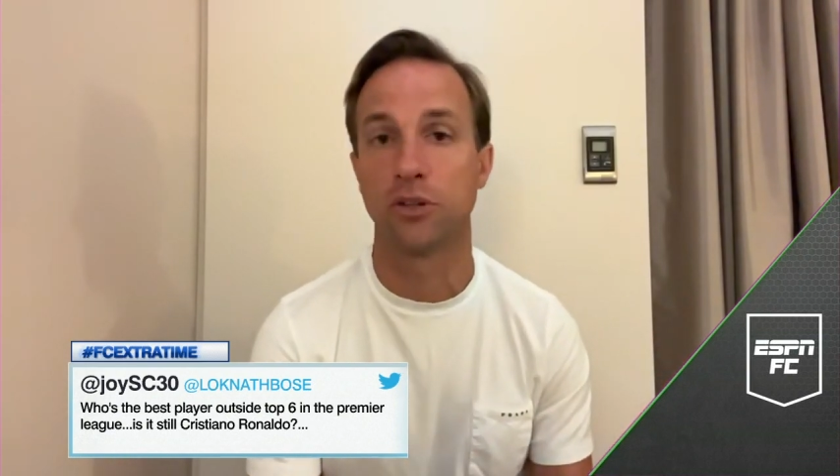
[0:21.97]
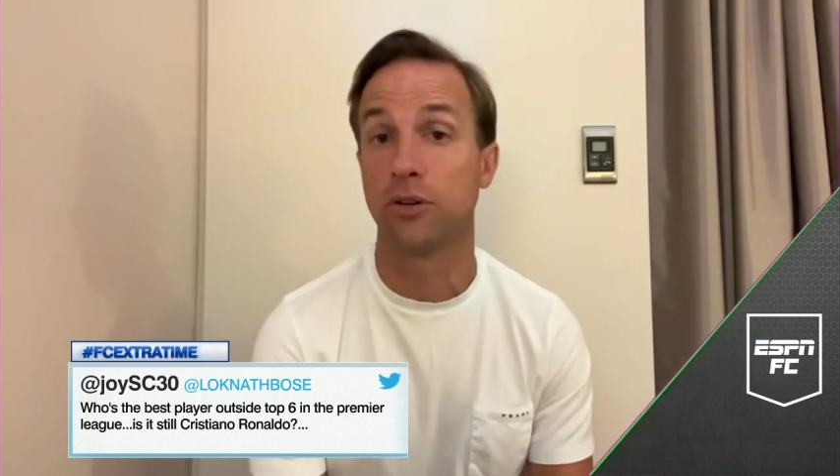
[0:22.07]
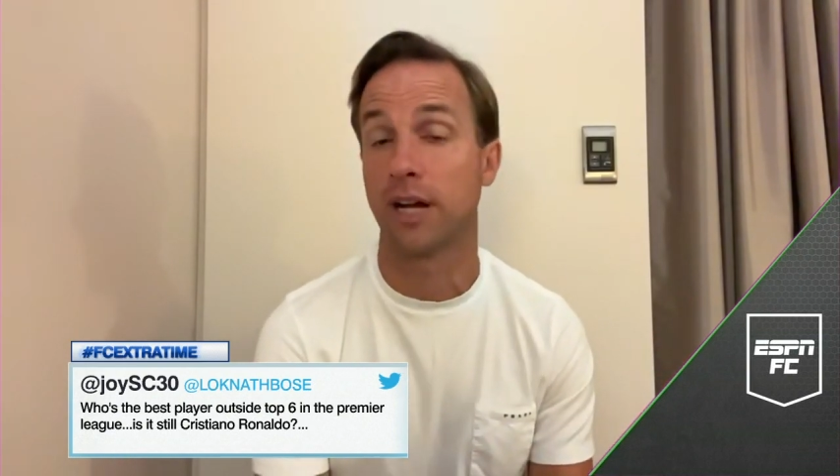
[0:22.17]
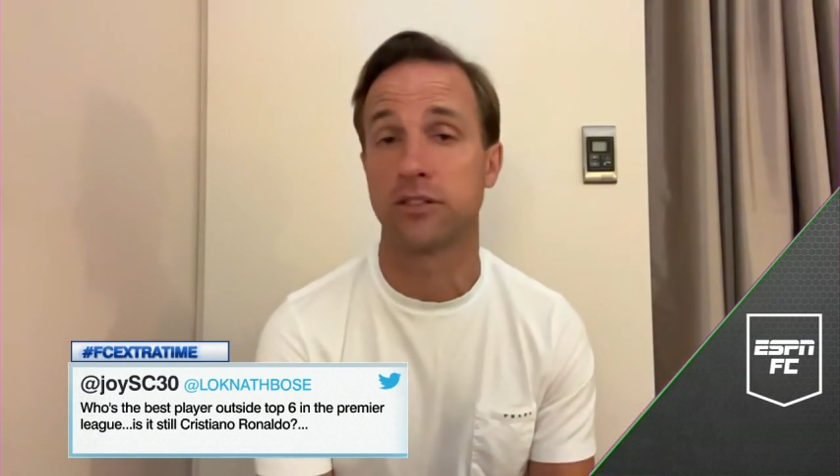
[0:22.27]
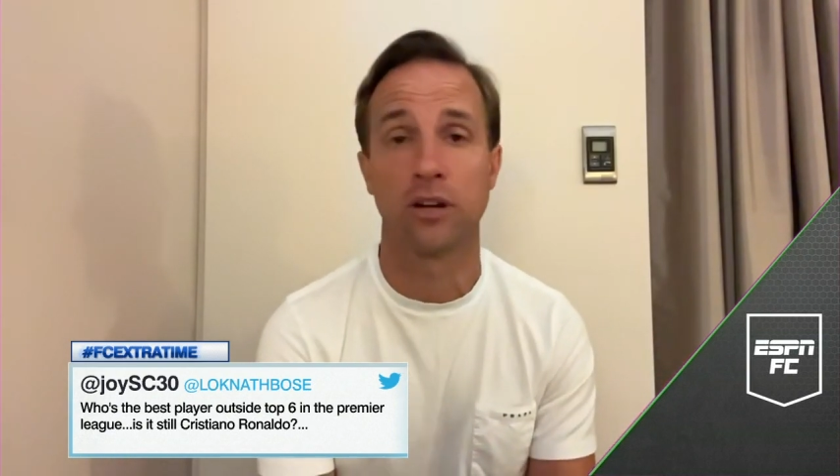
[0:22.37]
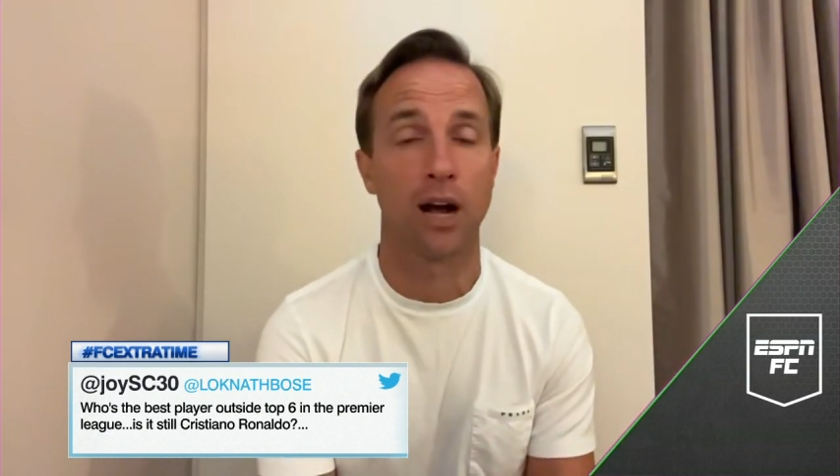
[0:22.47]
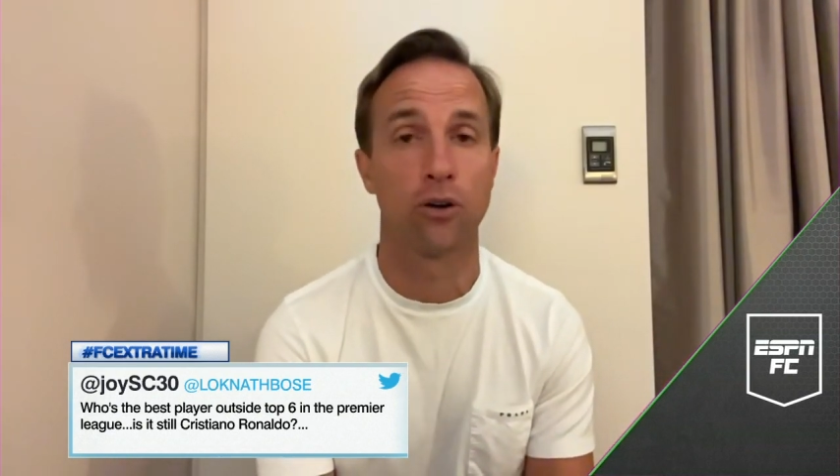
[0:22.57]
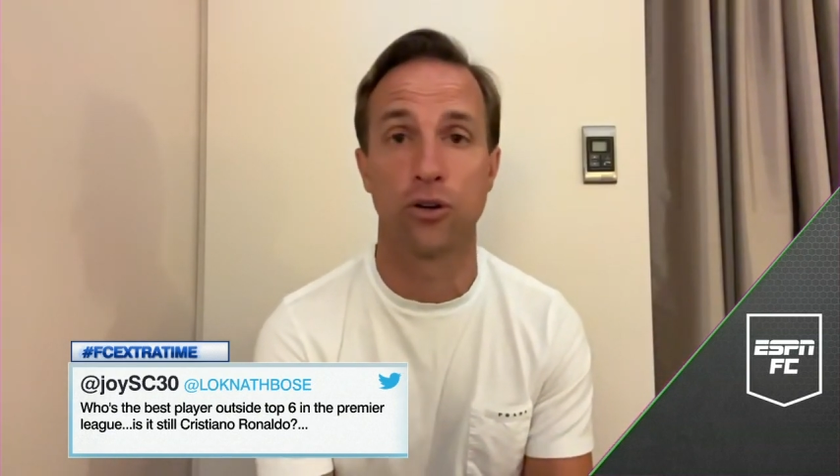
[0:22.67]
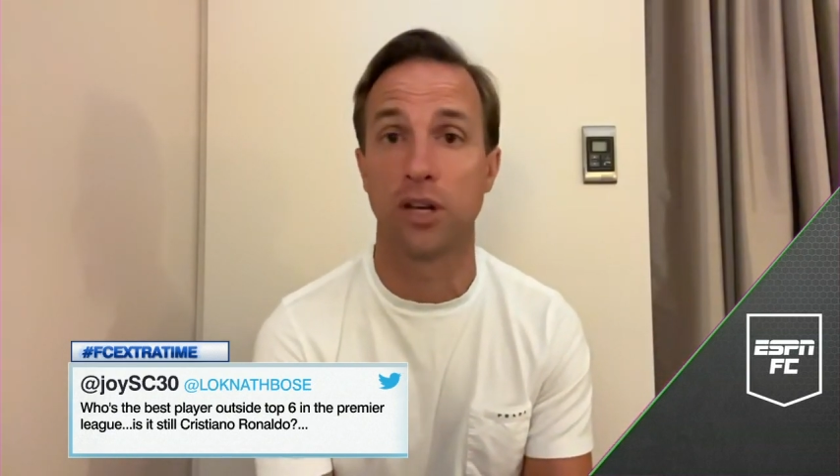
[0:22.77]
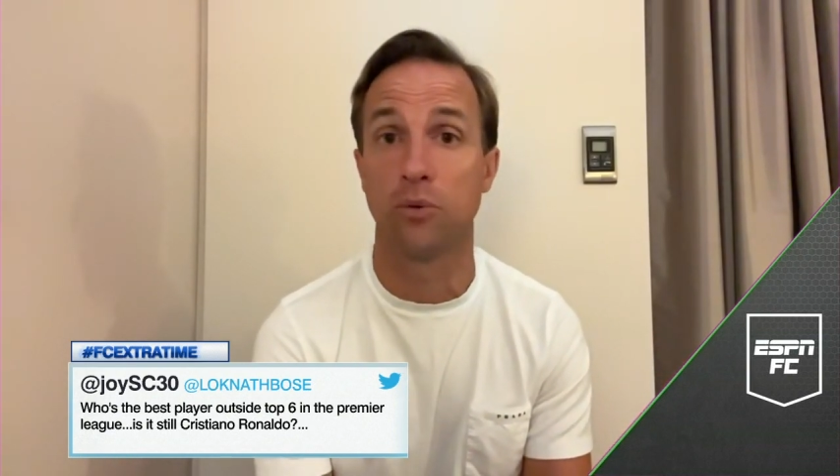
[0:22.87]
Newcastle, how
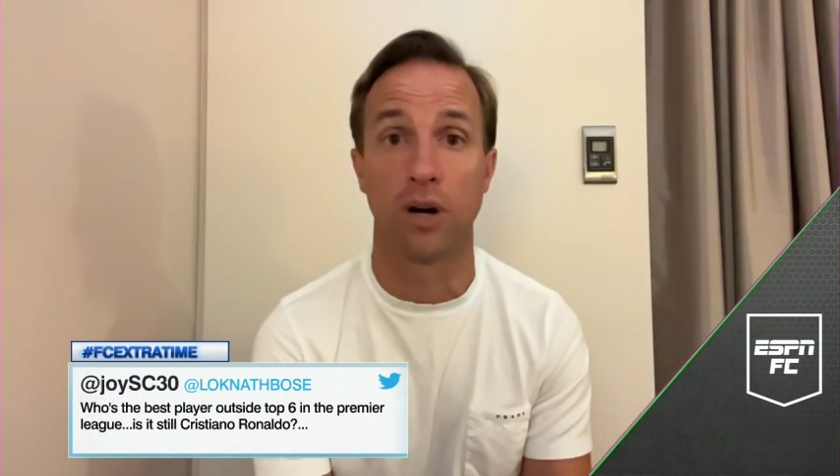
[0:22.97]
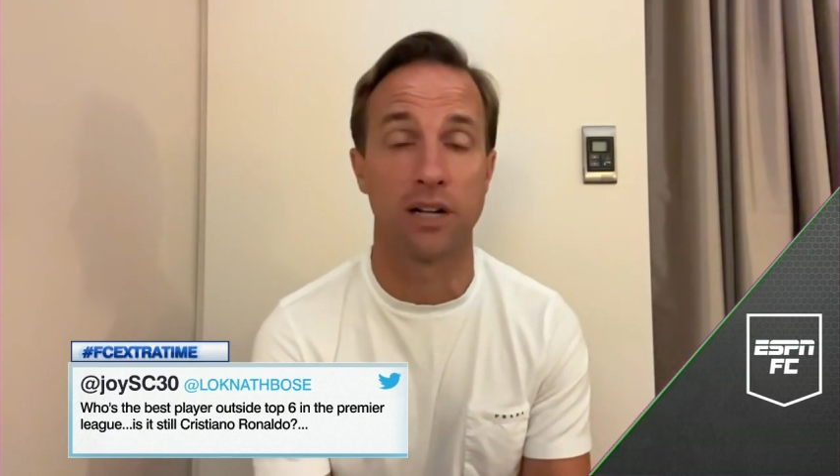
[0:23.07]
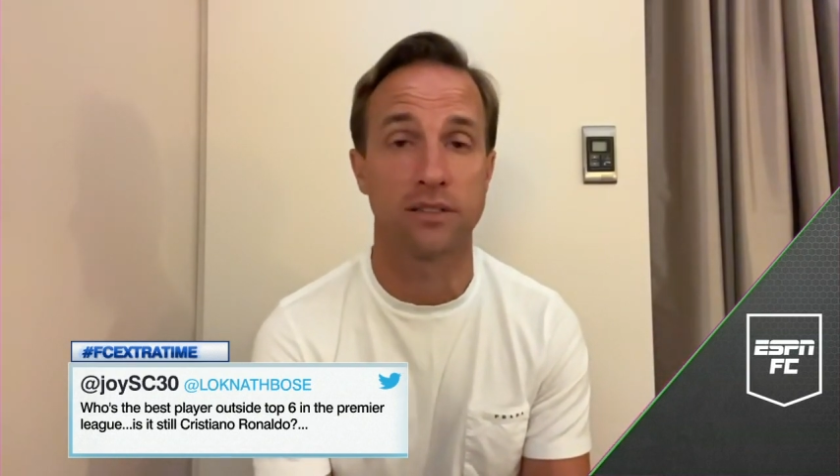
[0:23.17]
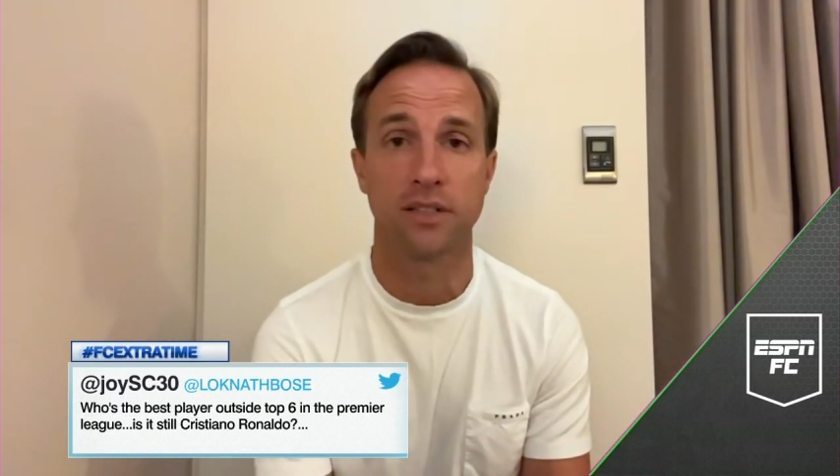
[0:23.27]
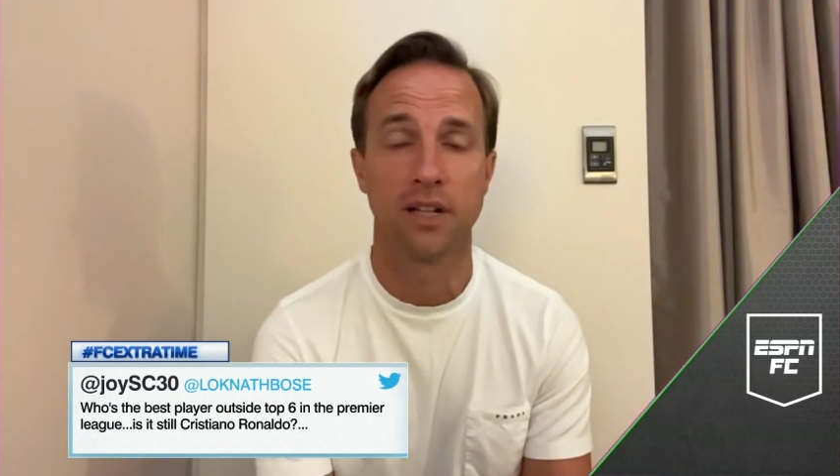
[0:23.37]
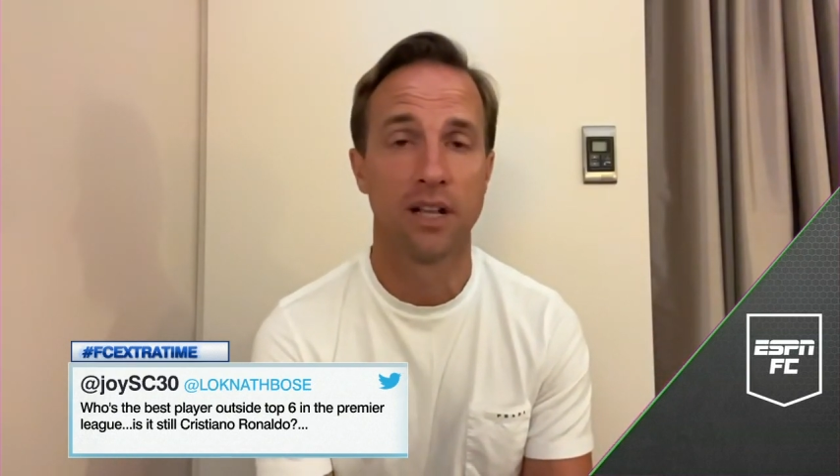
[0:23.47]
good he was.